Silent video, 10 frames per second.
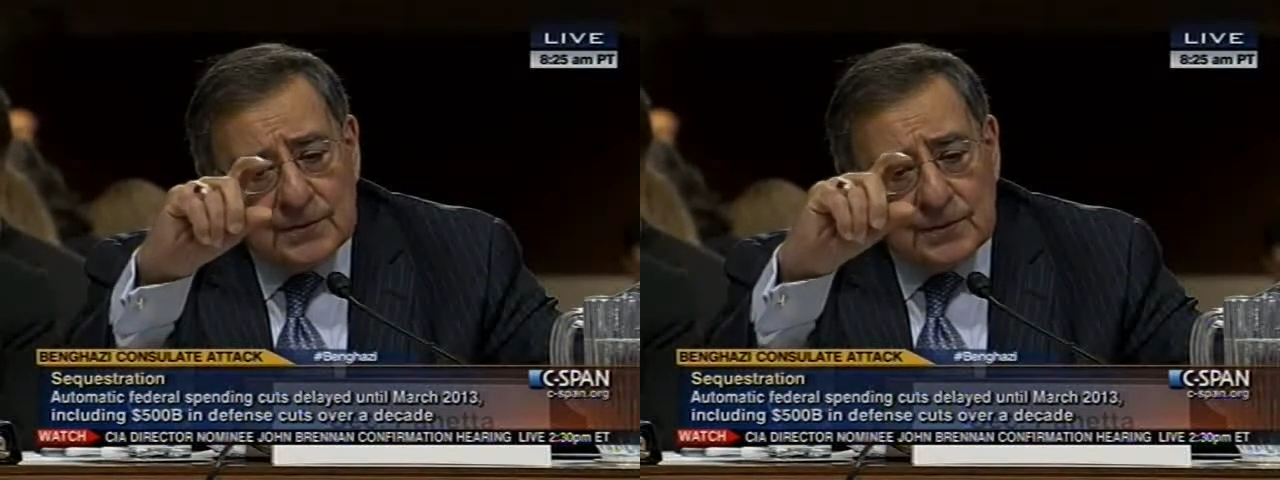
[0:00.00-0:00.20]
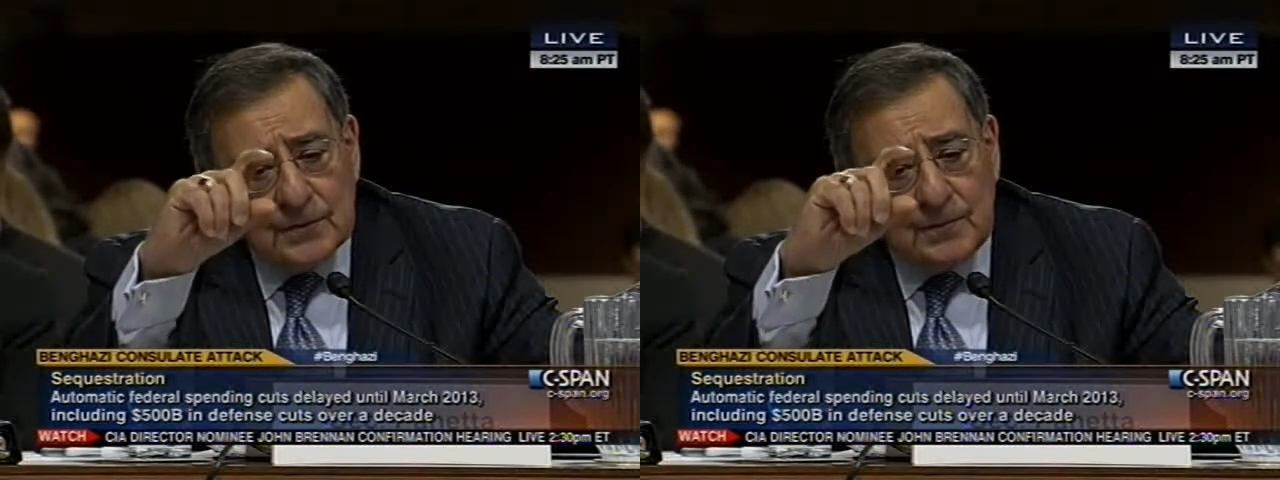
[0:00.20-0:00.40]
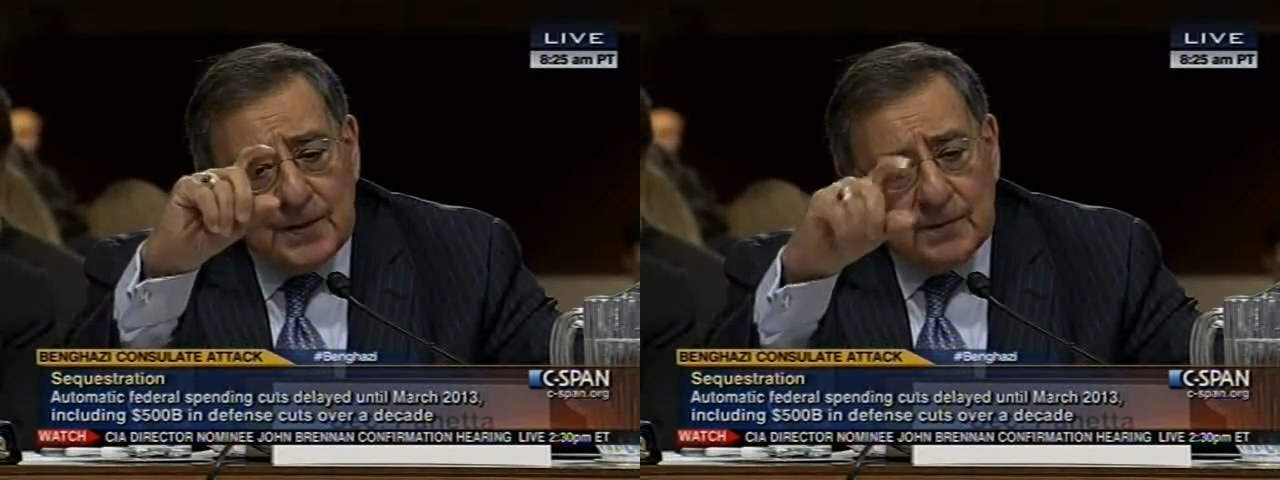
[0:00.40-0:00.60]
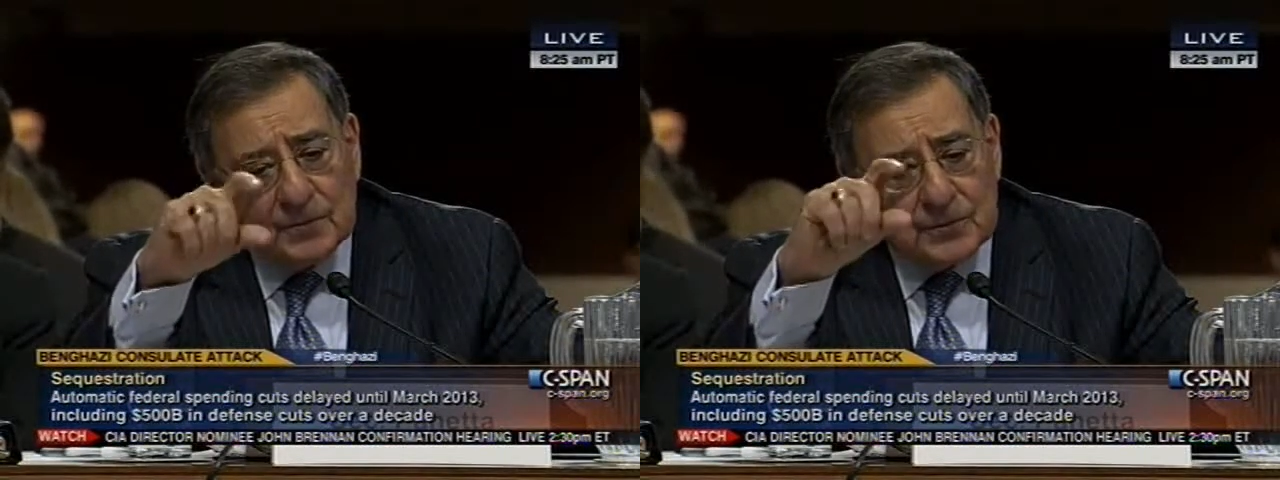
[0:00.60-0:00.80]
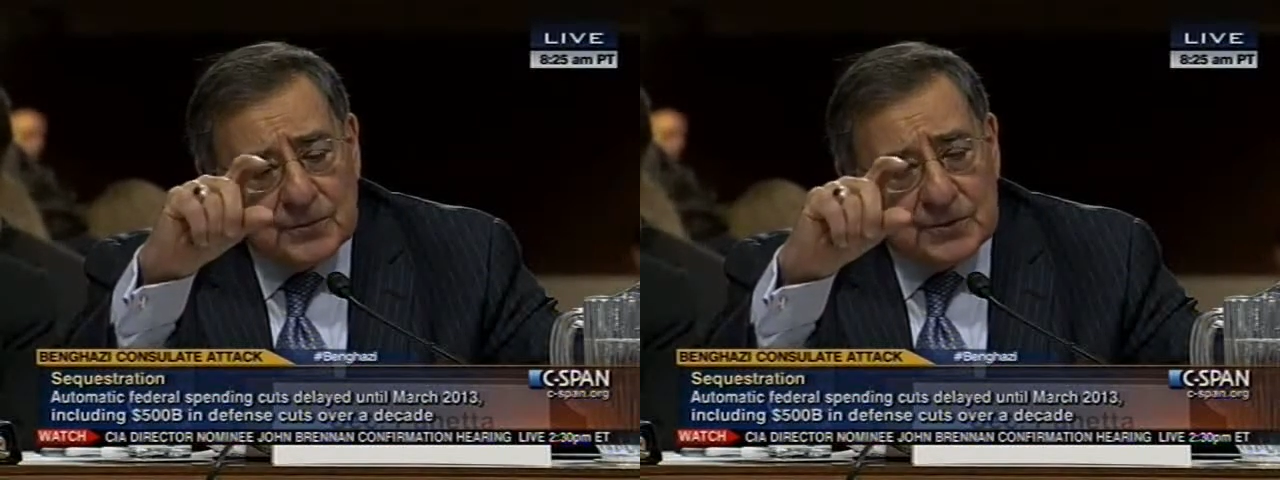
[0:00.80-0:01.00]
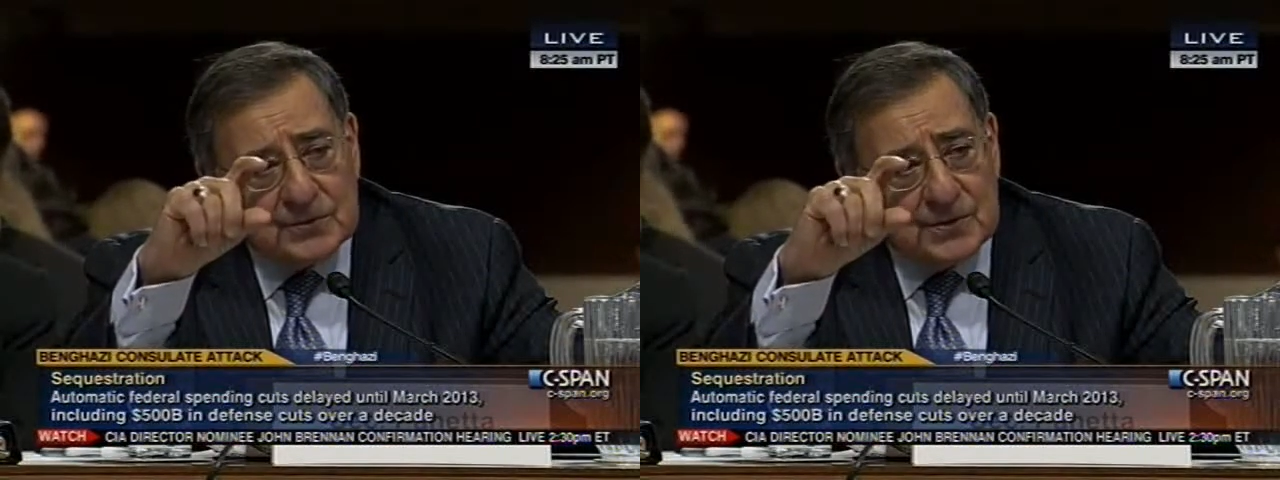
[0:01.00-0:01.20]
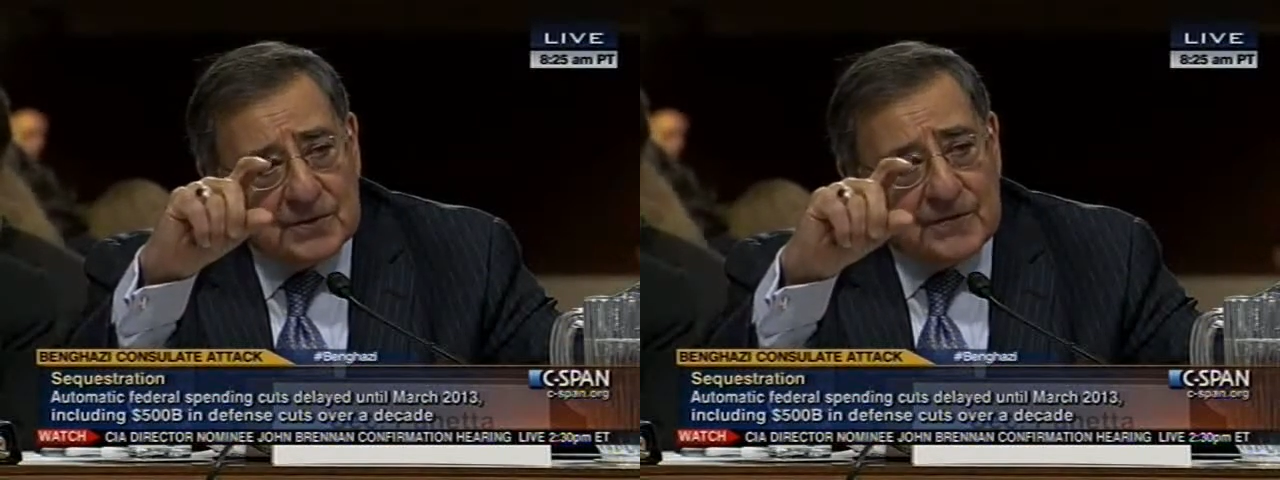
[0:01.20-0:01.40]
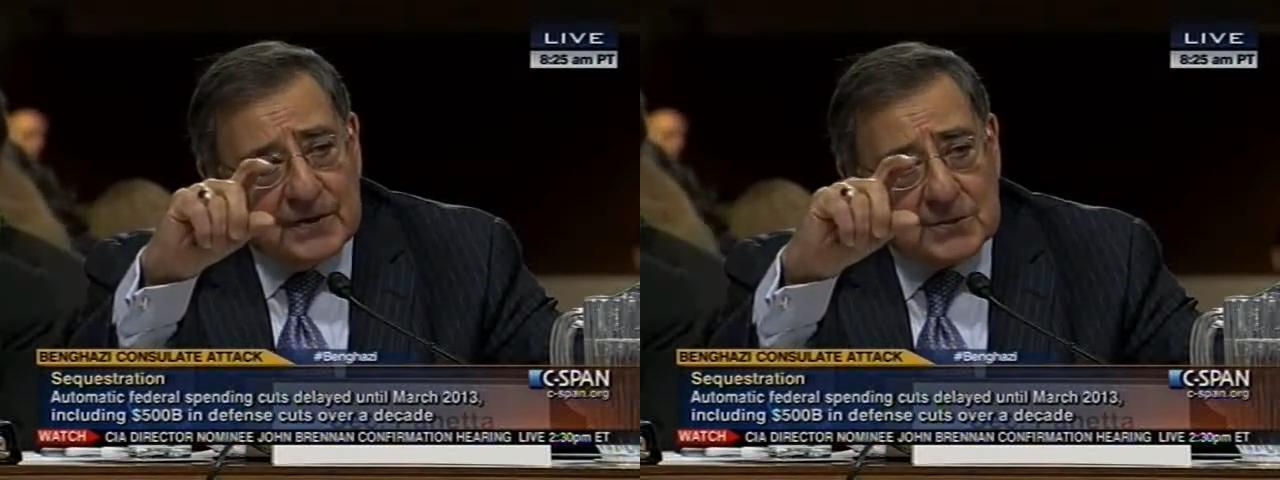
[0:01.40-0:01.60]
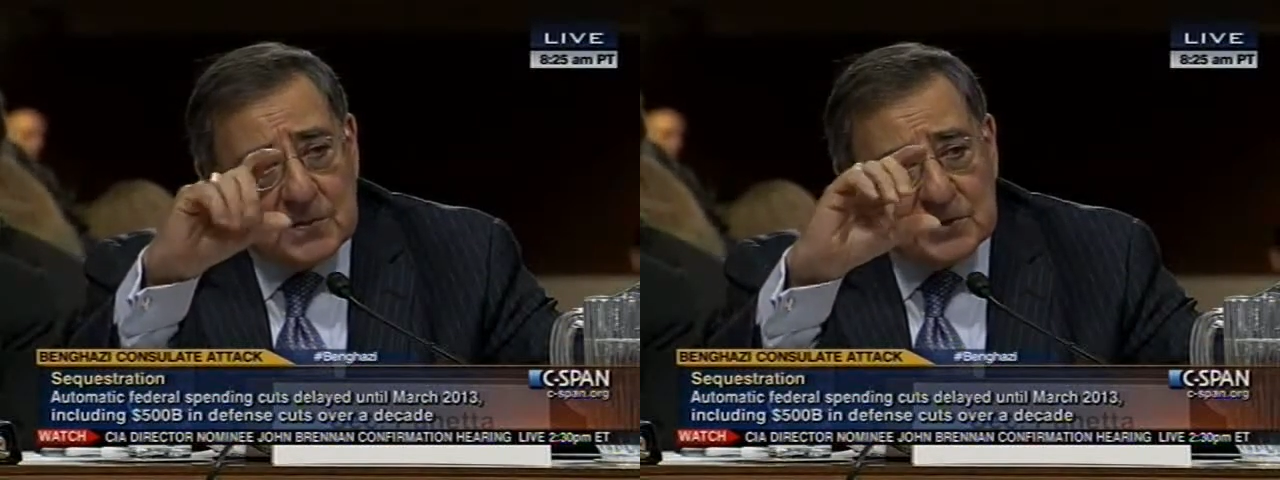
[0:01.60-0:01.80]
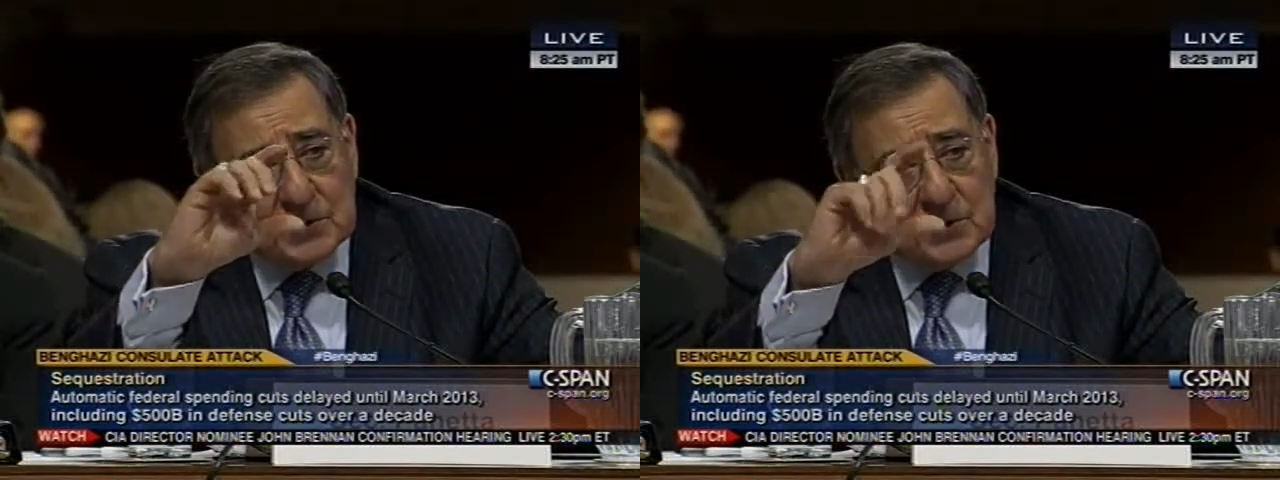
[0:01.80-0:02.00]
to be able to reduce the defense
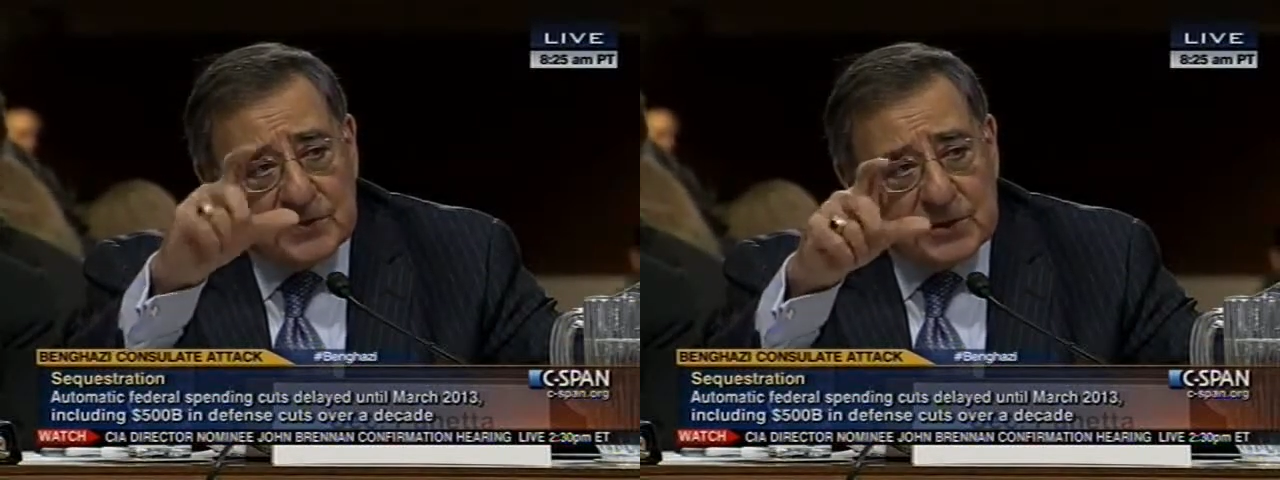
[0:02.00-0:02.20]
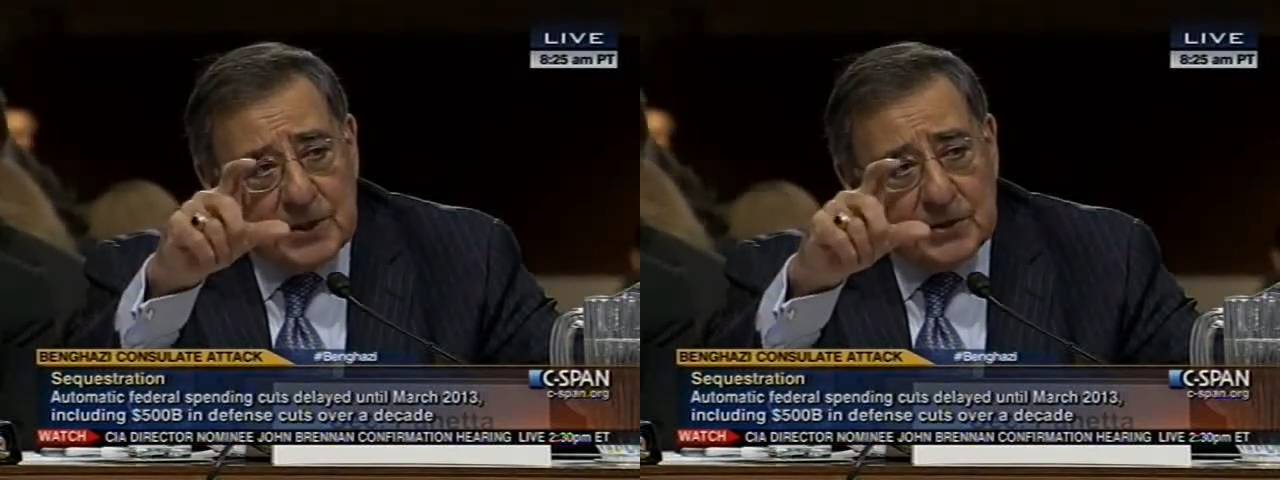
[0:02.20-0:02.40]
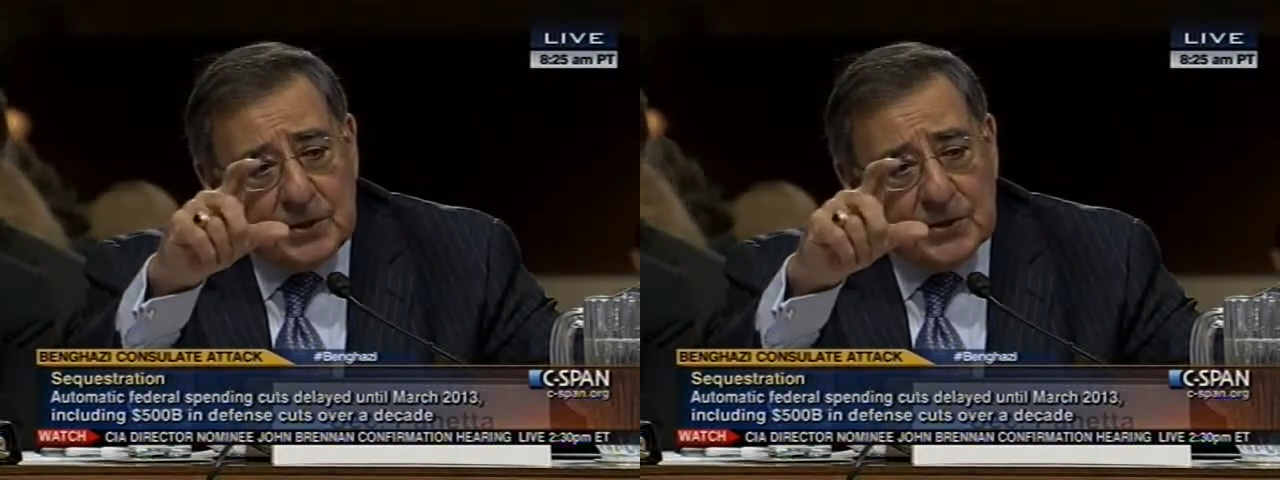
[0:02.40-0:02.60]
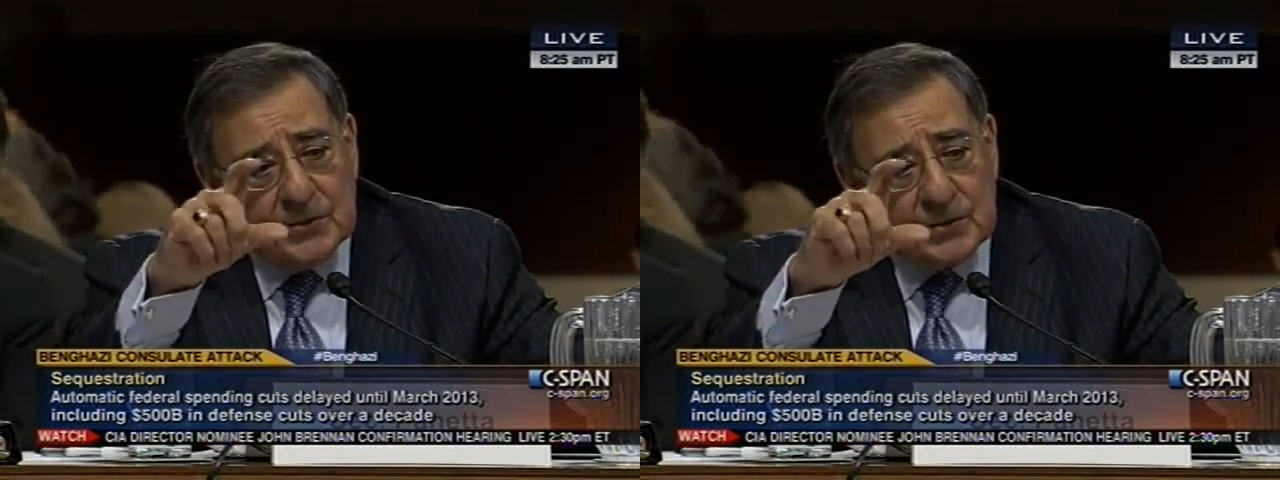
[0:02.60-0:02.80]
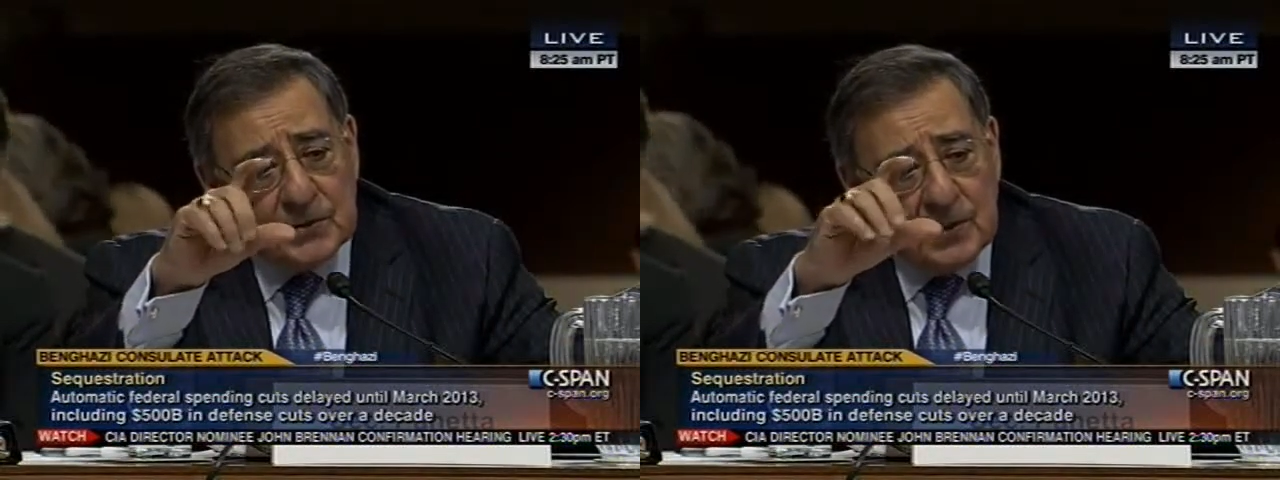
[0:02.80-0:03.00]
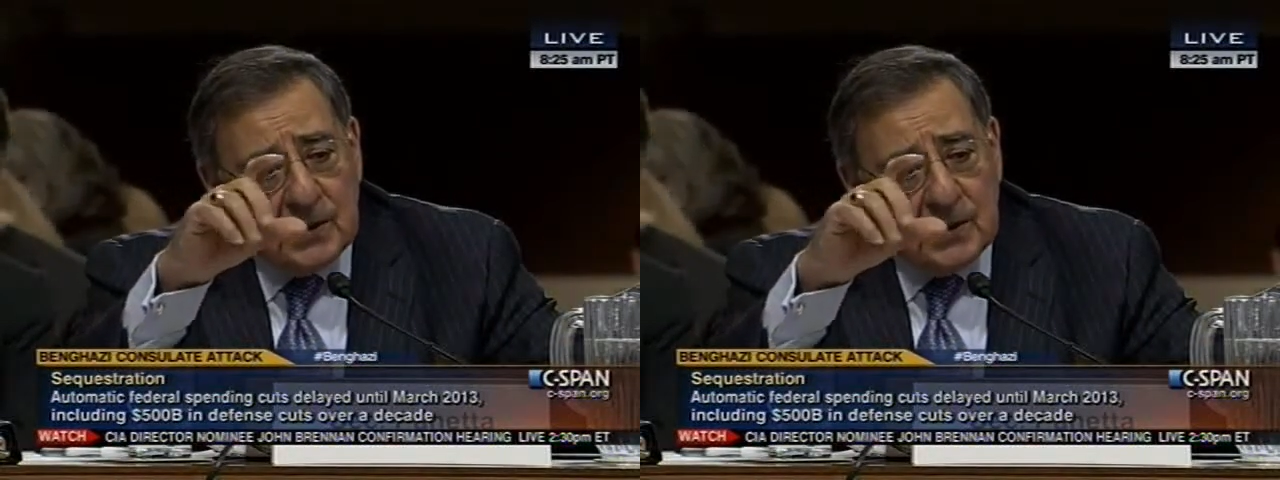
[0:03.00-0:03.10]
budget over 10 years,